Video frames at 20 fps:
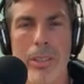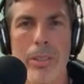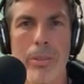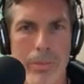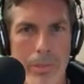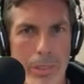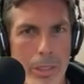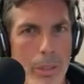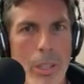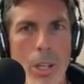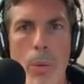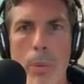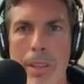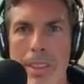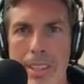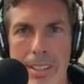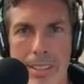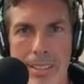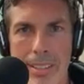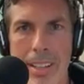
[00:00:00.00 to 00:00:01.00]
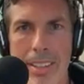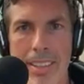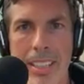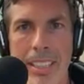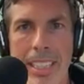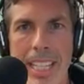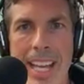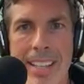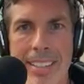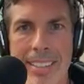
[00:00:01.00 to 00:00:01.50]
you, you go with it
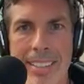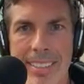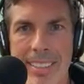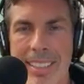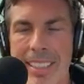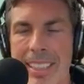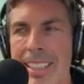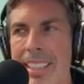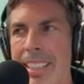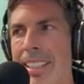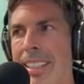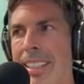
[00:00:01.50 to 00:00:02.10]
nonetheless.